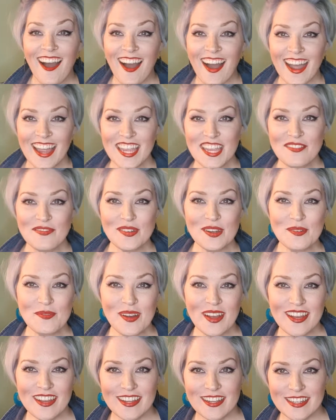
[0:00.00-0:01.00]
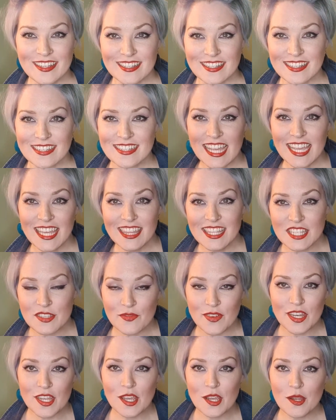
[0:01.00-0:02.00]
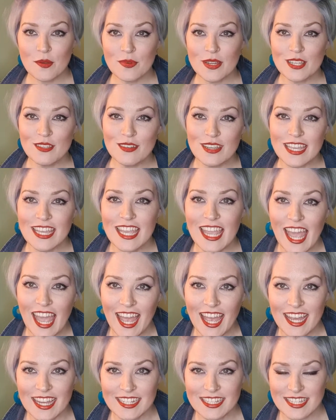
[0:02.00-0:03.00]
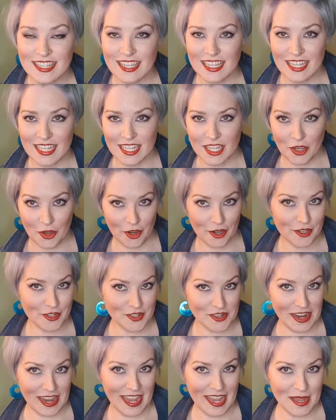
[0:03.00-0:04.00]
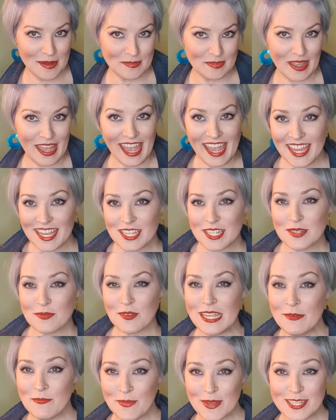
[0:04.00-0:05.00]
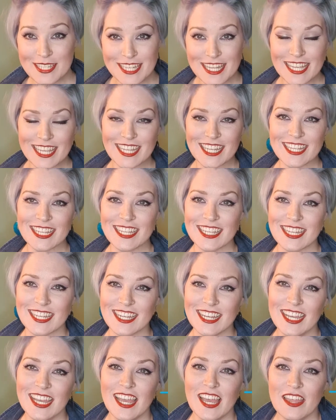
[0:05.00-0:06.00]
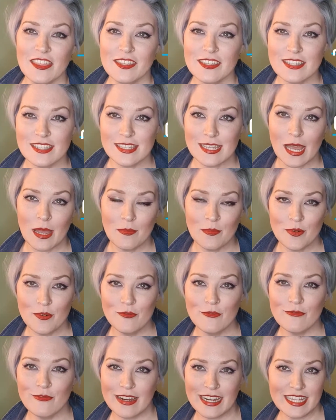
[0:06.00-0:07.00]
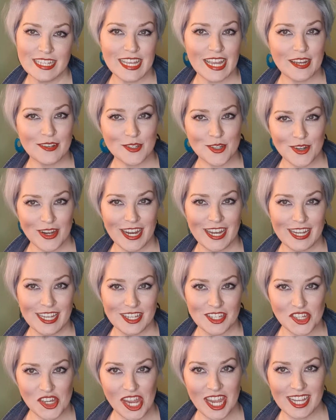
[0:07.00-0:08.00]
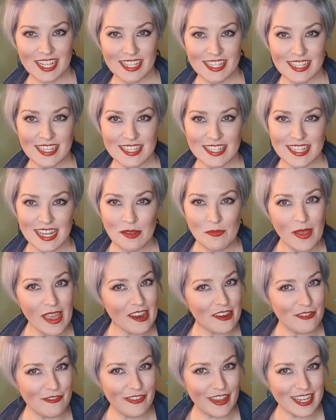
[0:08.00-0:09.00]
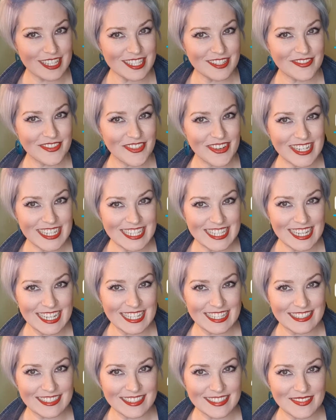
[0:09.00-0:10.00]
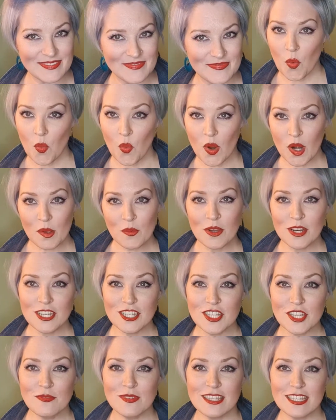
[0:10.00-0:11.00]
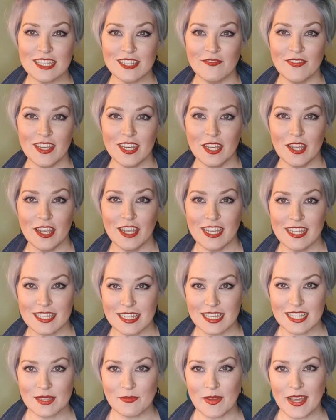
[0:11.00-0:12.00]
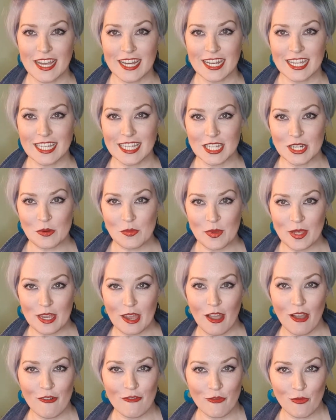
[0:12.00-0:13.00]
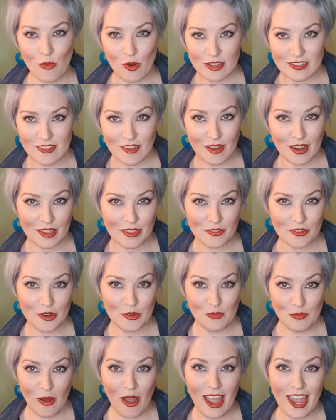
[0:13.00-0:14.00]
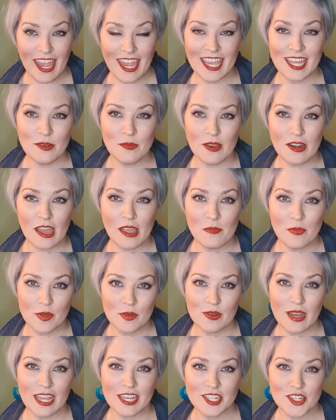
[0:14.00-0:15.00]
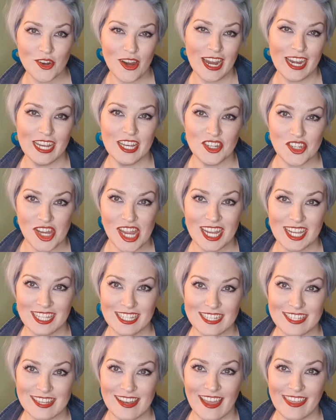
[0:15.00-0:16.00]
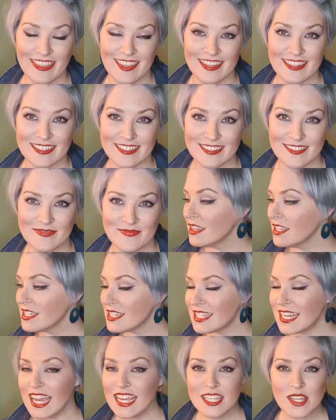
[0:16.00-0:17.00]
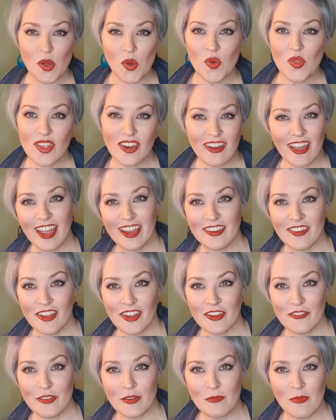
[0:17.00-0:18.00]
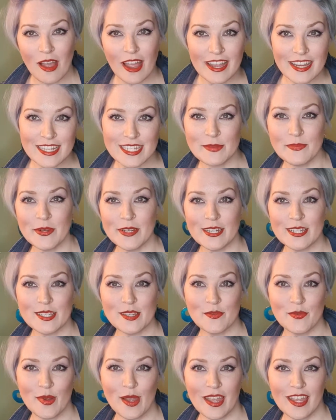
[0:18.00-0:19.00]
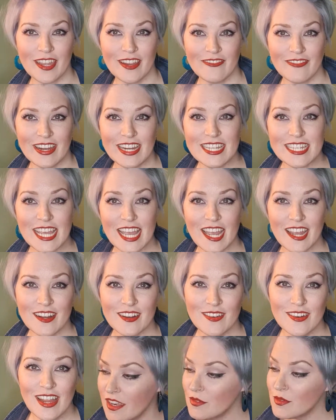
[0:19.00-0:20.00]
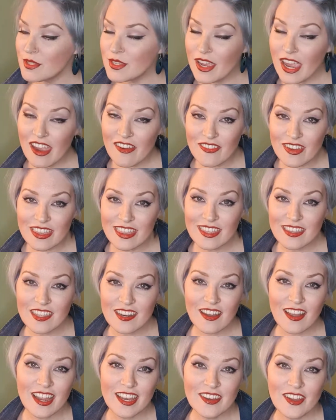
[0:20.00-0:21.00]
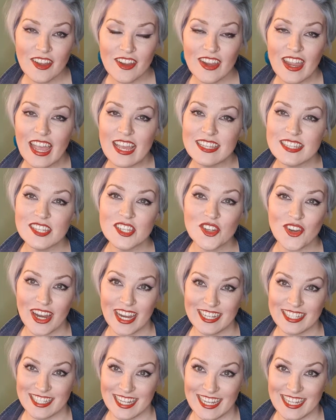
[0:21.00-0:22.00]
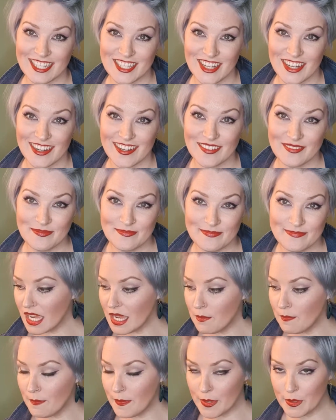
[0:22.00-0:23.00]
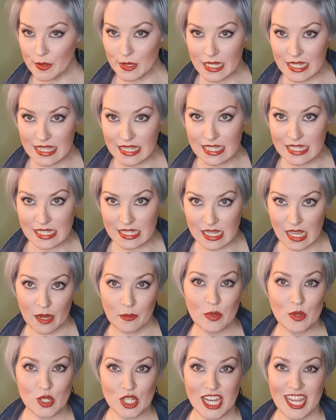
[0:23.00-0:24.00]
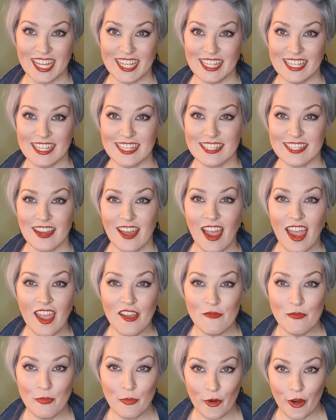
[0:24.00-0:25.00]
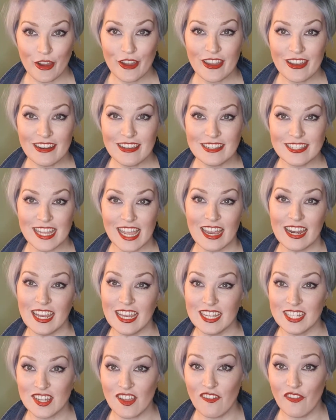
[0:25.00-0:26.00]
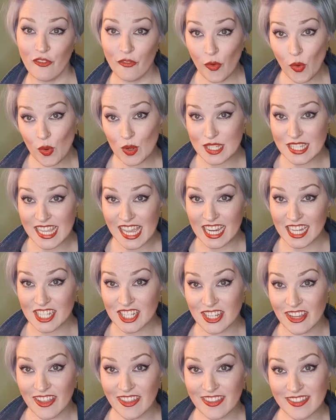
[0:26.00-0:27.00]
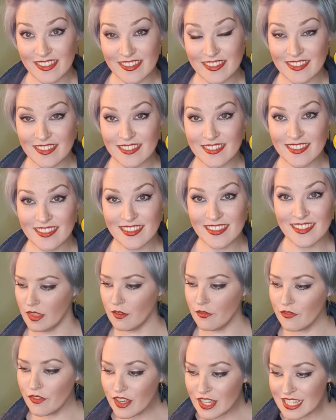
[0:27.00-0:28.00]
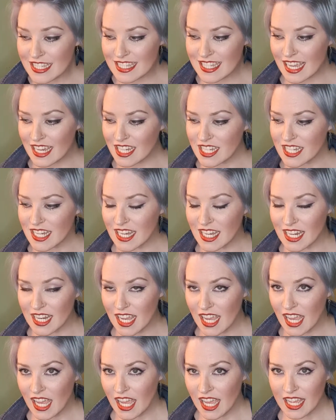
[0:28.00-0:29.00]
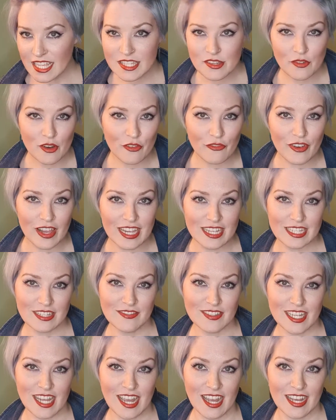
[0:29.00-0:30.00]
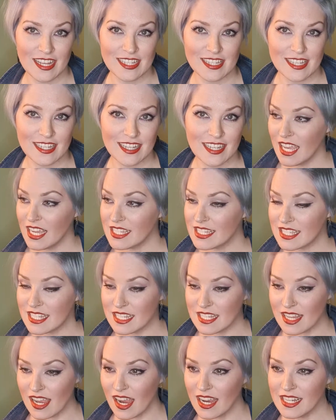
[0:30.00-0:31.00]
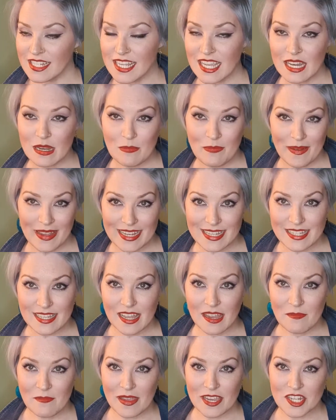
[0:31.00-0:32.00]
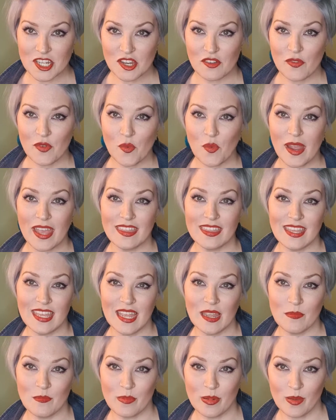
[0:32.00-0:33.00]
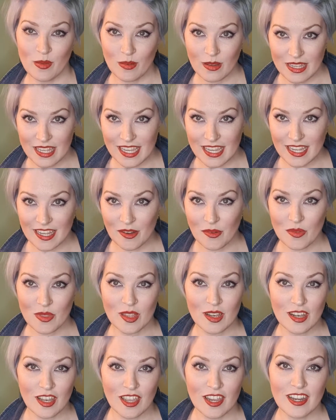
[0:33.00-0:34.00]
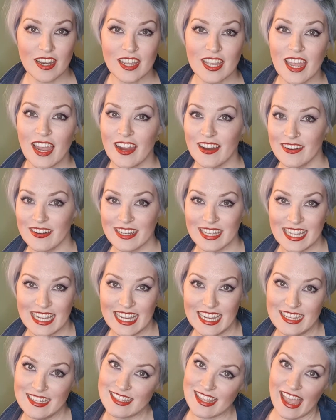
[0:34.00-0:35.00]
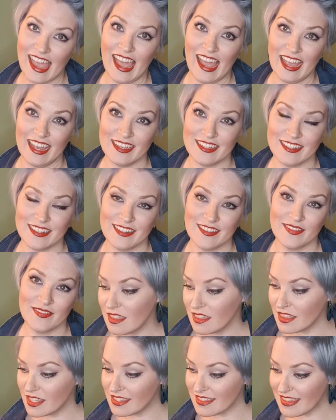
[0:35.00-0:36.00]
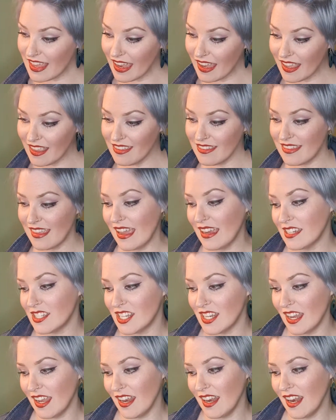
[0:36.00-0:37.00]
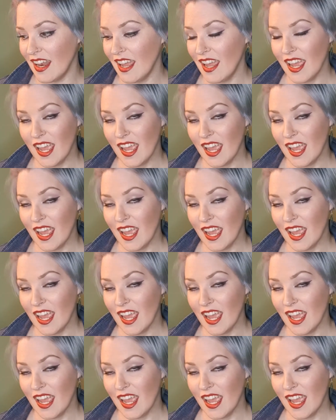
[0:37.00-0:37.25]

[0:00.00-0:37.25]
Hi everyone! In this video we're looking at the Coach app and in particular the sample retail training checklist about effective greetings. What I want to do with this video is explain a little bit of what's going through my head when I build a training checklist like this. This takes all that I know from my experience of working retail and also everything that I know as a trained teacher. In building this sample checklist, I have broken it down into 4 sections. The first section is a reflective task. It's designed to get a baseline measure for where the employee or the learner currently is at. The second section